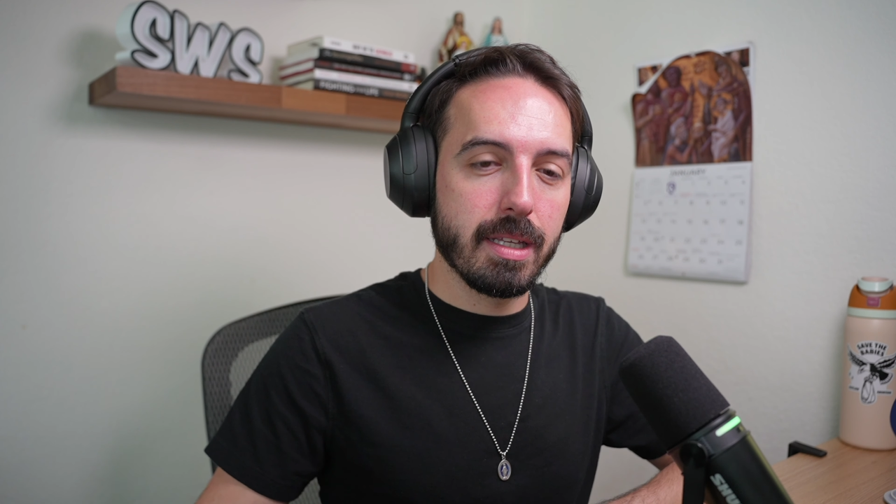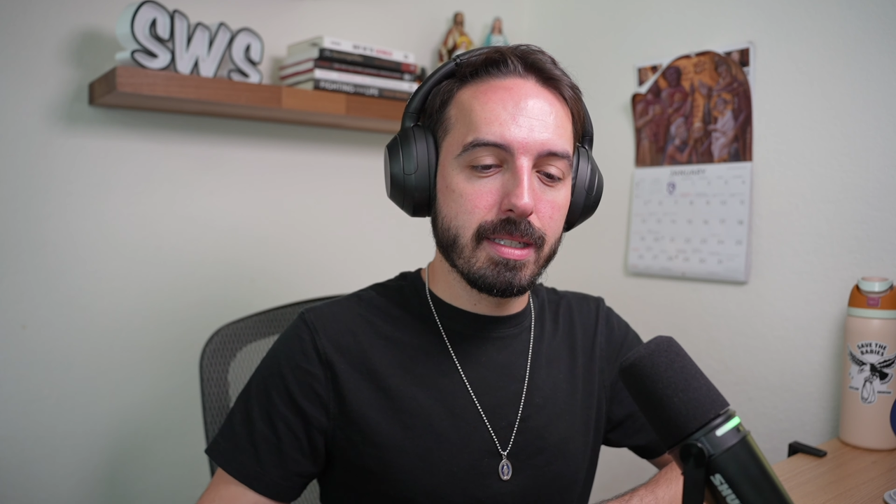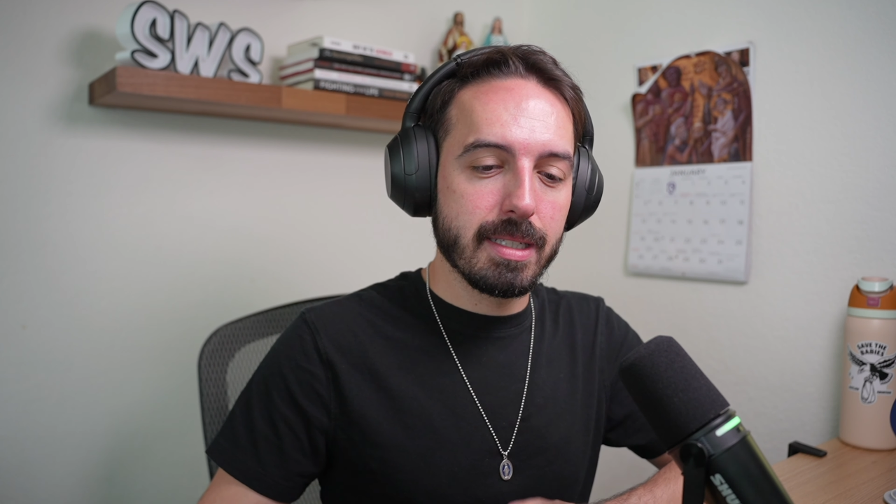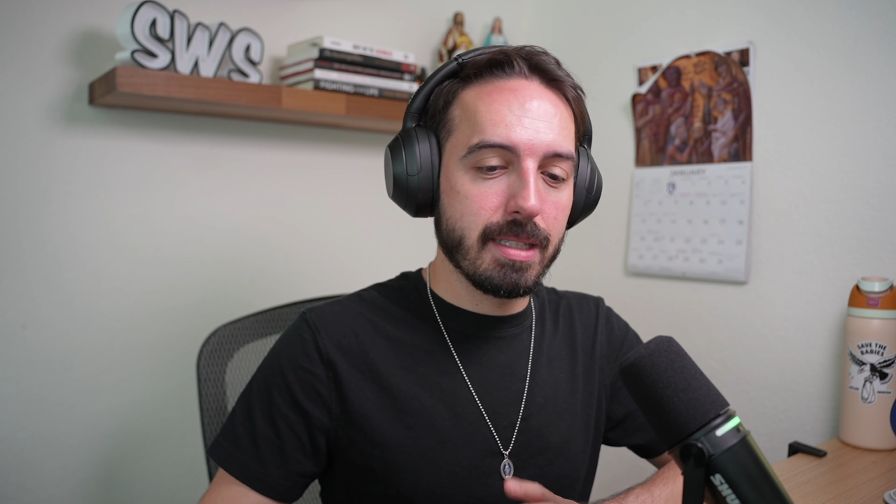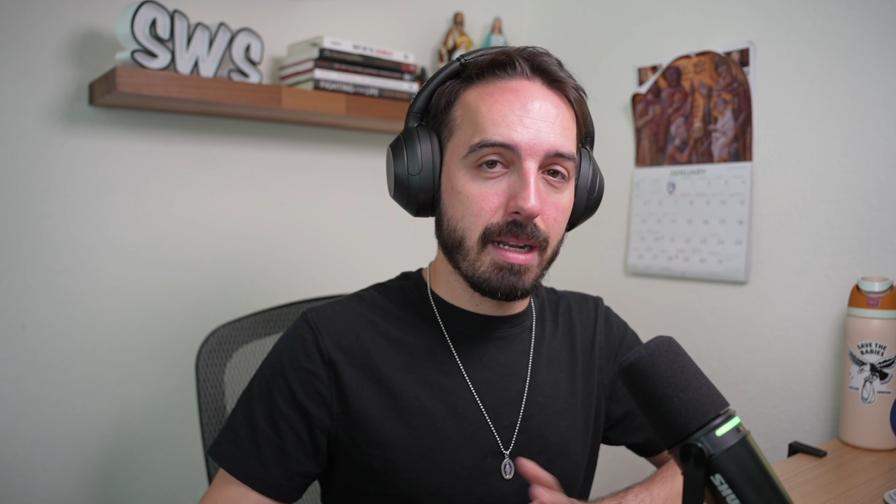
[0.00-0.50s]

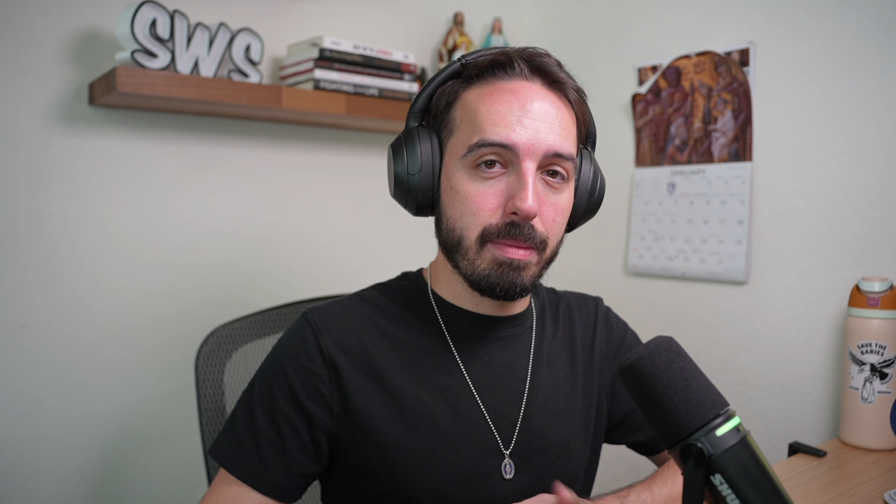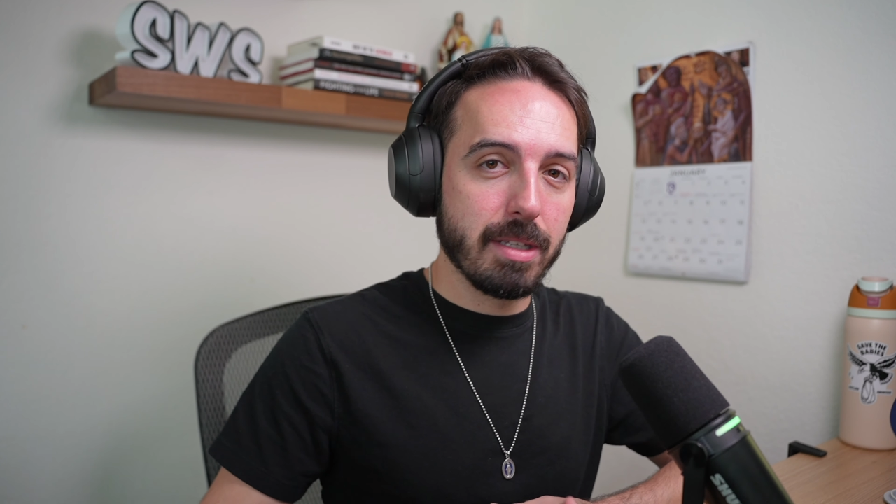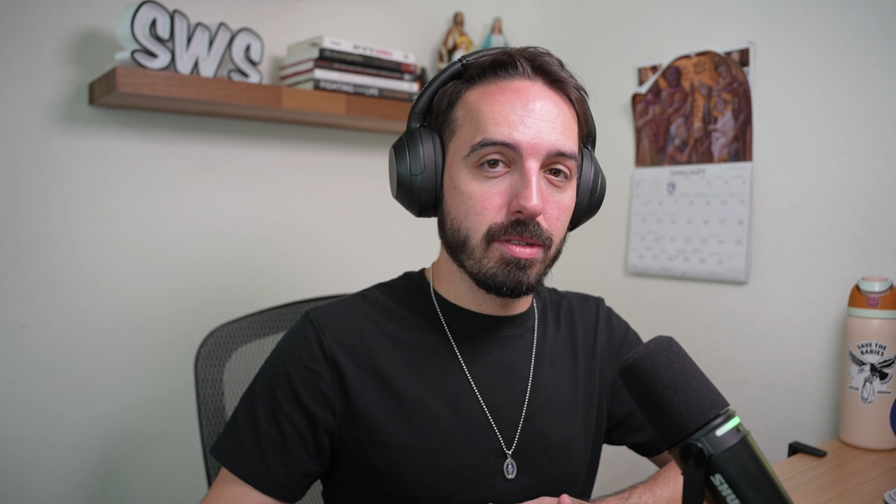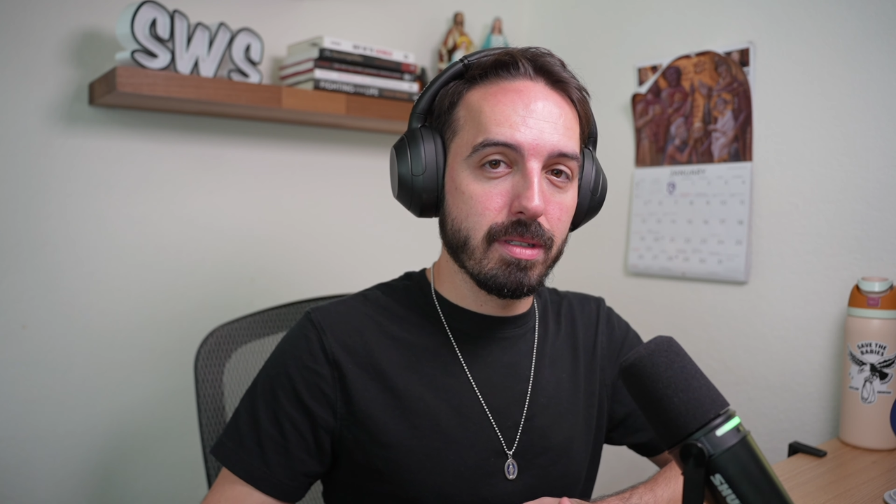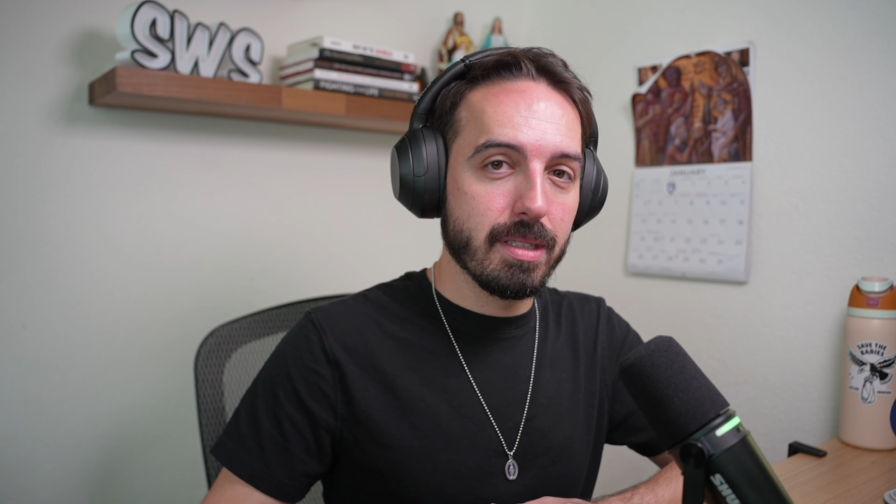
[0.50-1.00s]
this is not a
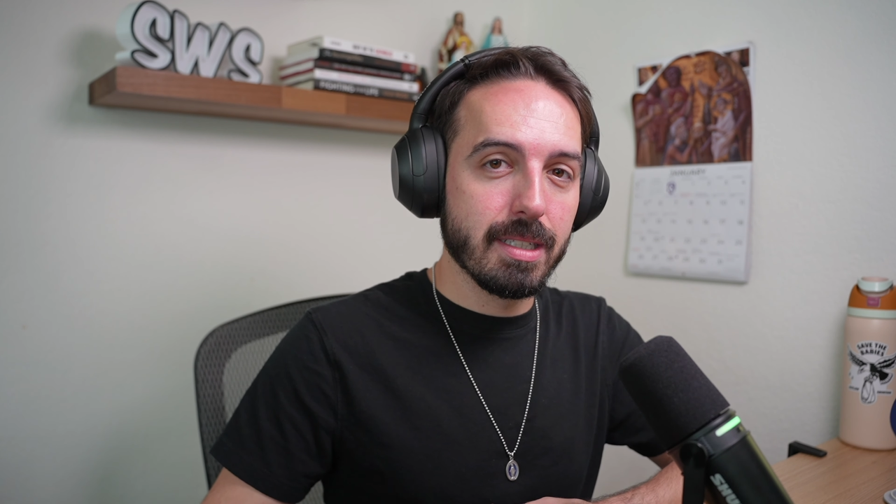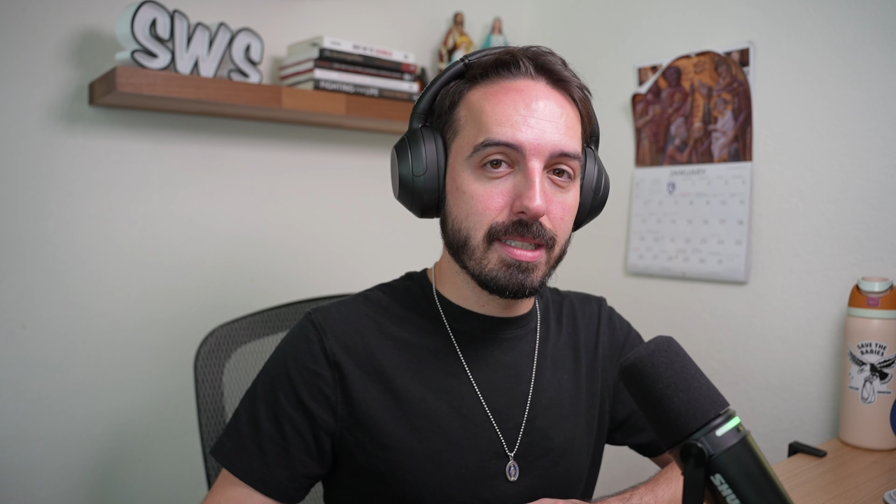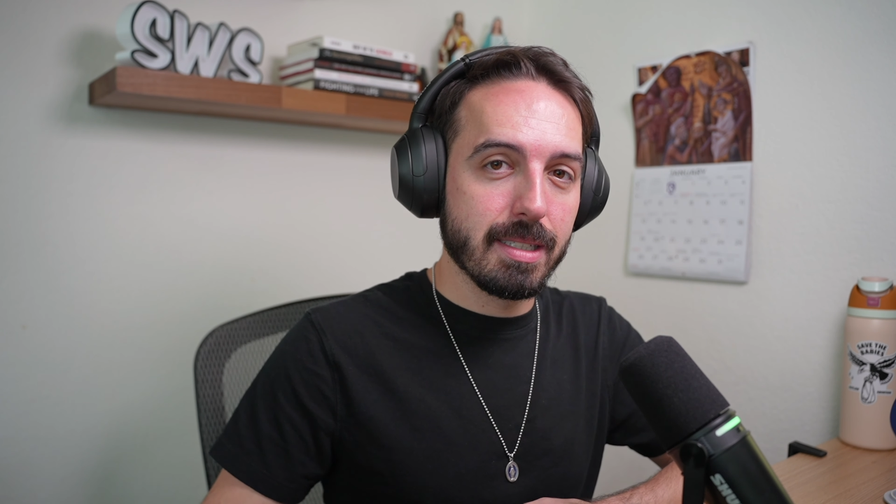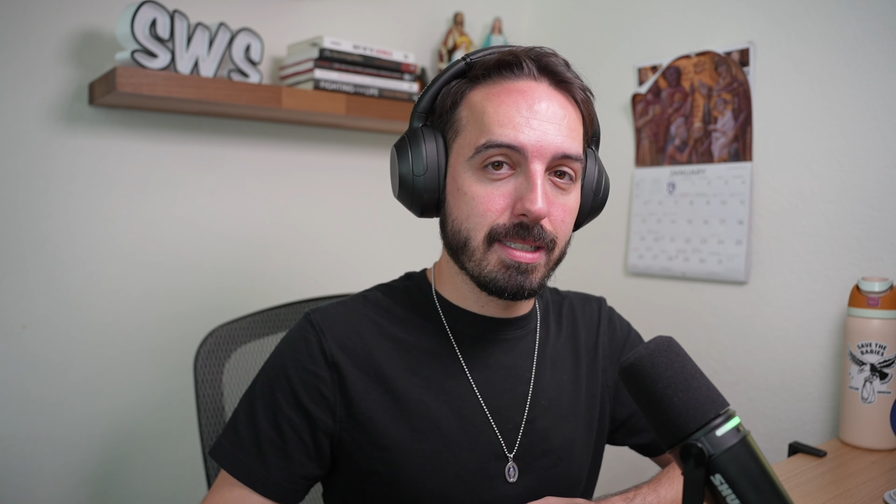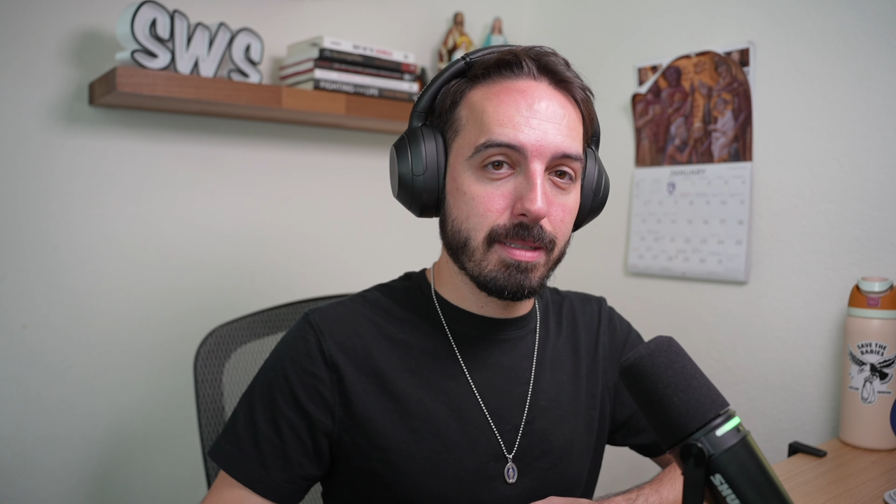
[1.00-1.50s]
mental illness,
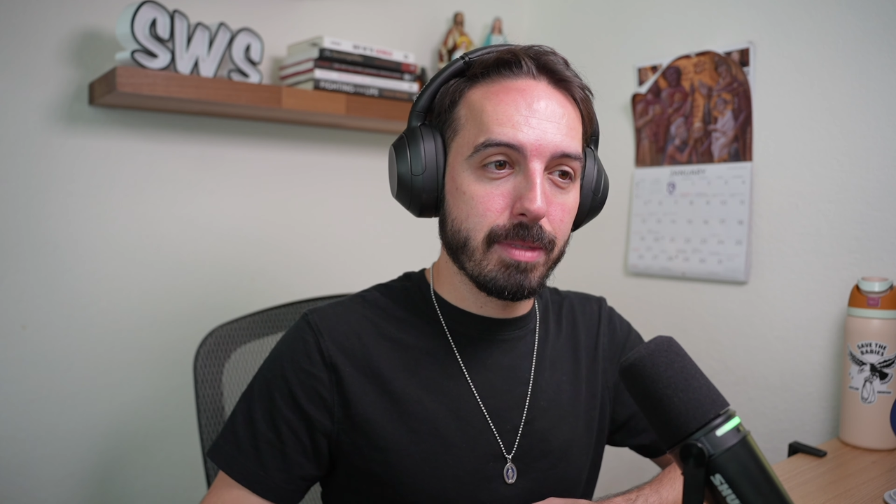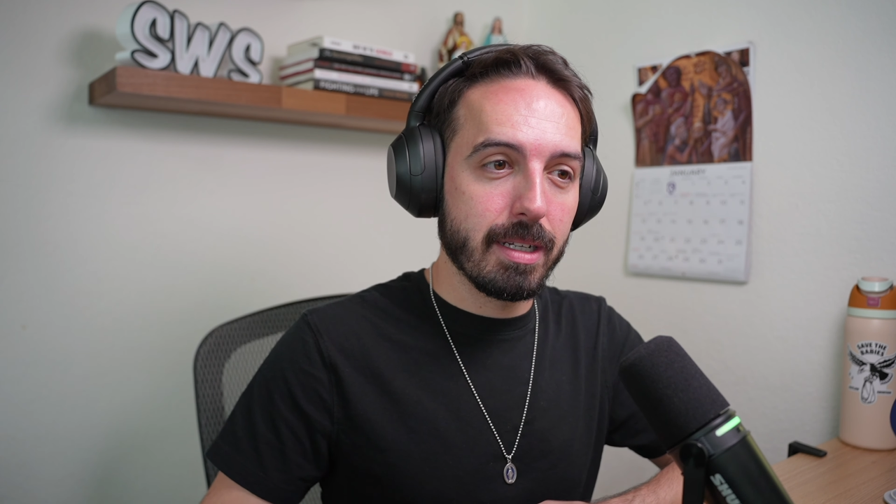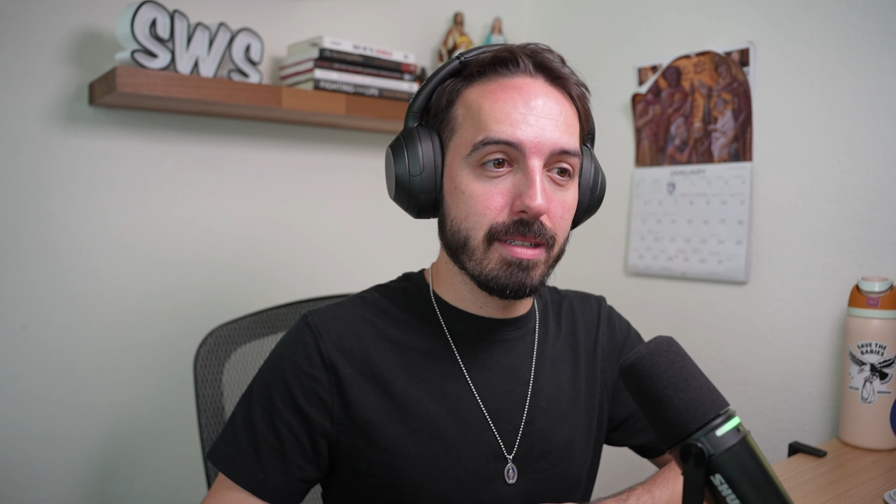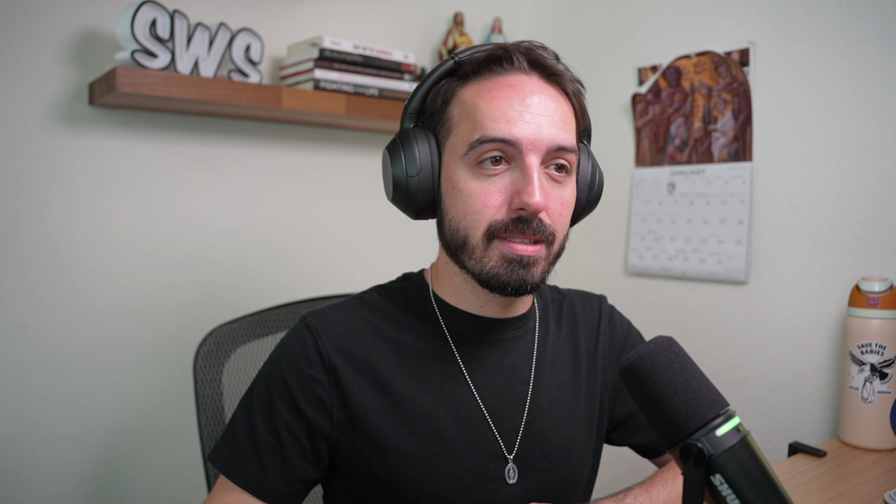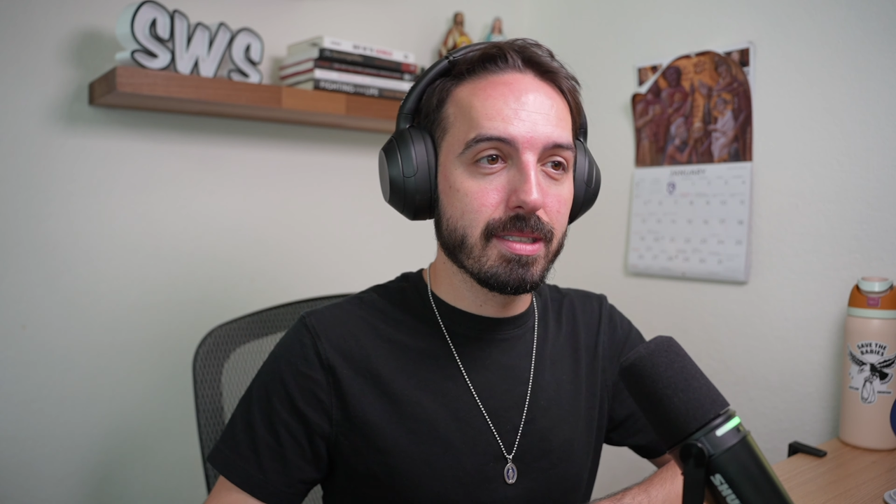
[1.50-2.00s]
this is something else.